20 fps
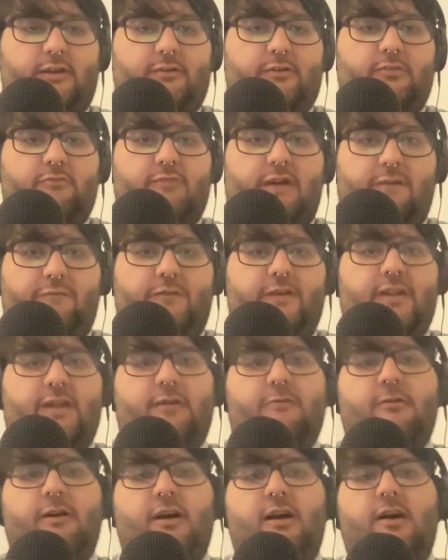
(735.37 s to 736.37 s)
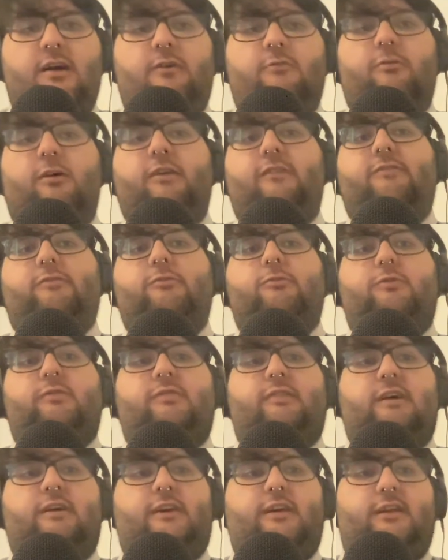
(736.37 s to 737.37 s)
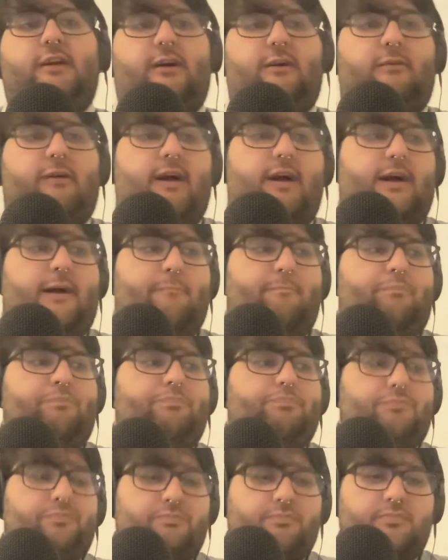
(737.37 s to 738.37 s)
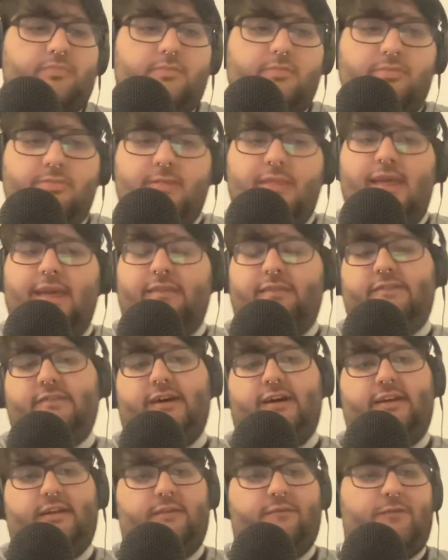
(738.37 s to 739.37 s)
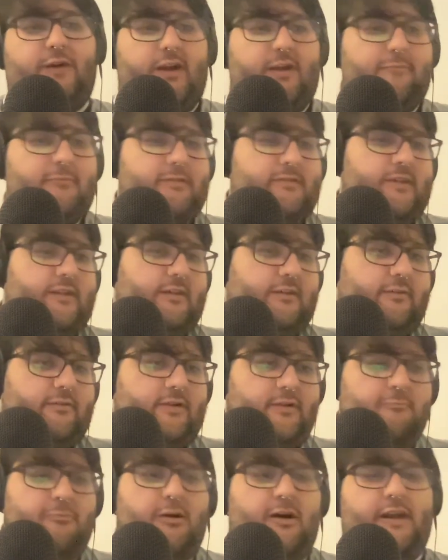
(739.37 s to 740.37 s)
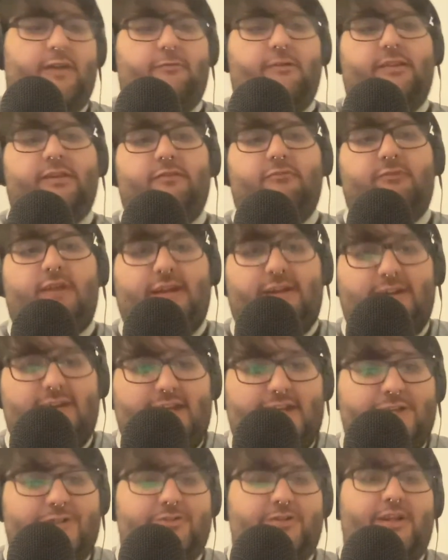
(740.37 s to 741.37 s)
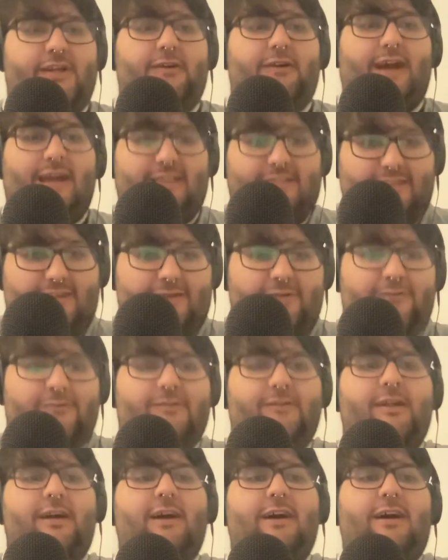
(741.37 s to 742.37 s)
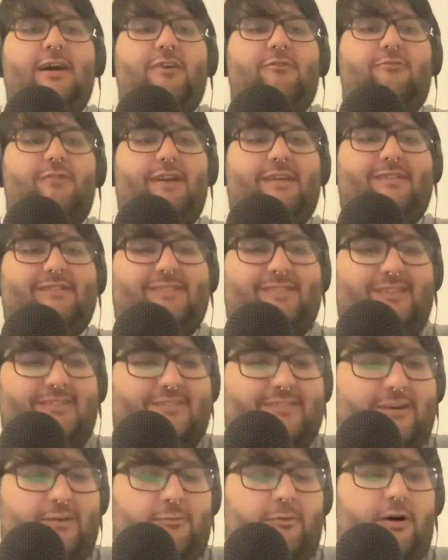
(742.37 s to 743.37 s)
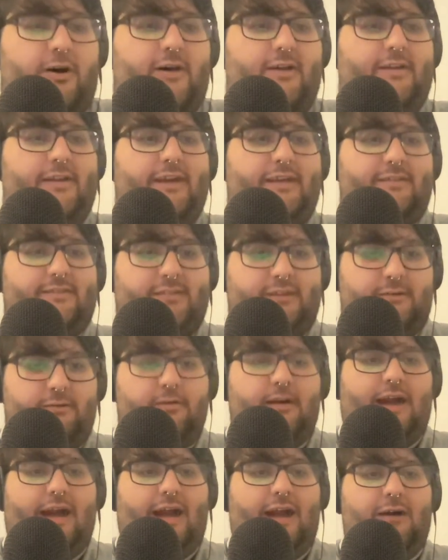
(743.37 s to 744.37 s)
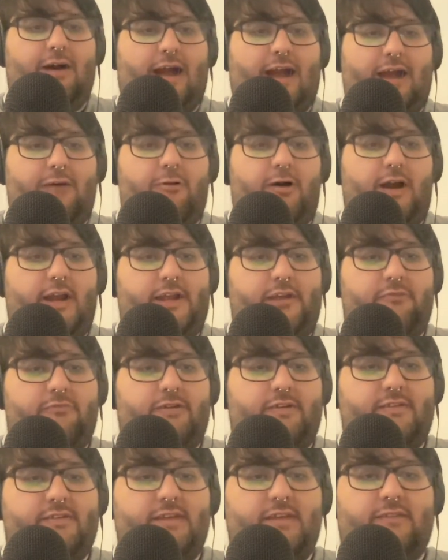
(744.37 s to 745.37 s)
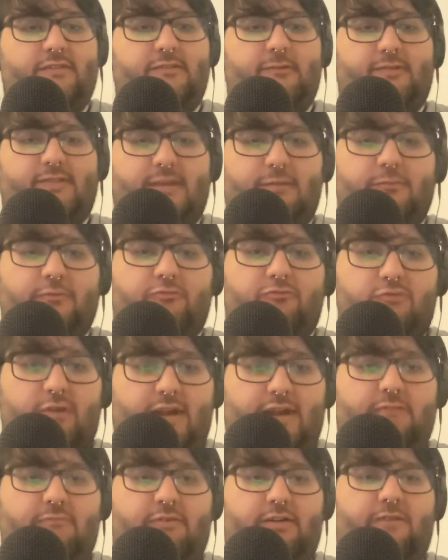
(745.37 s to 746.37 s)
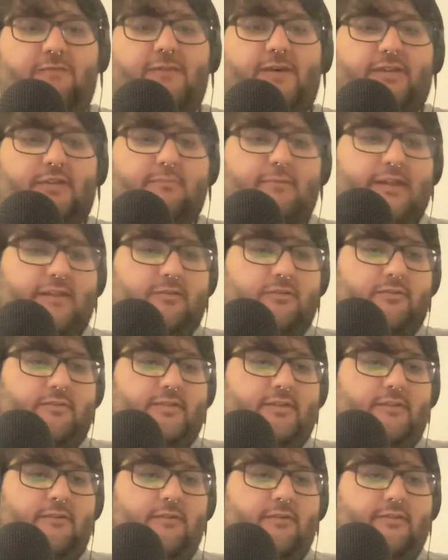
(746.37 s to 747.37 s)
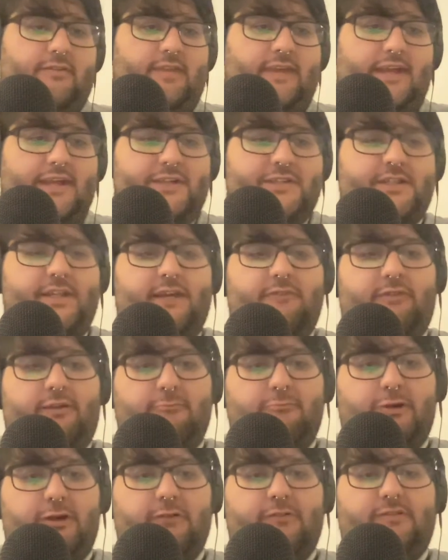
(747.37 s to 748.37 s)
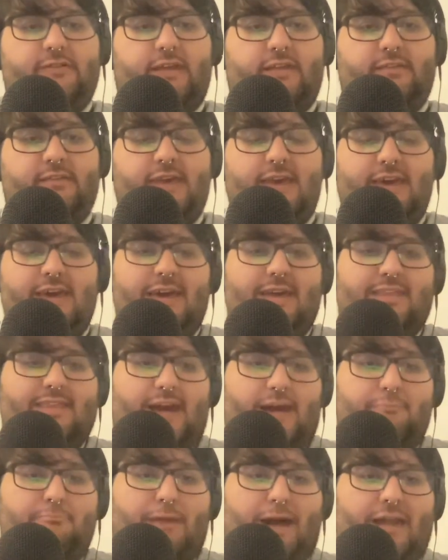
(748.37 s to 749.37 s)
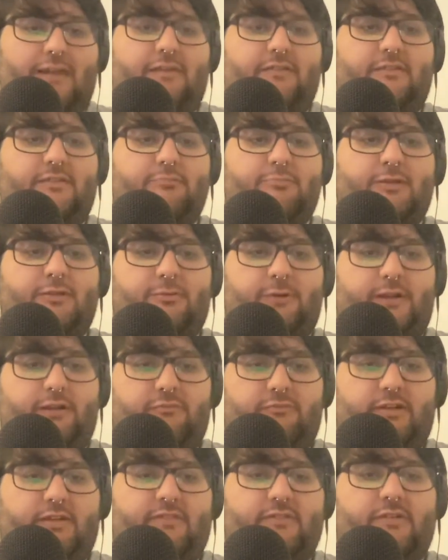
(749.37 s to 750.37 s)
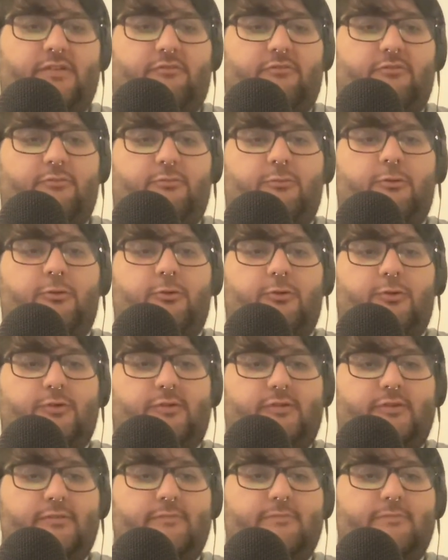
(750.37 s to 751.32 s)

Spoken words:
revenue, whilst also in certain environments, complying with your regulatory, your ethical risks, and so on, as to how high your risk is. So it seems really fundamental to the engineering process, that balance between risk and reward.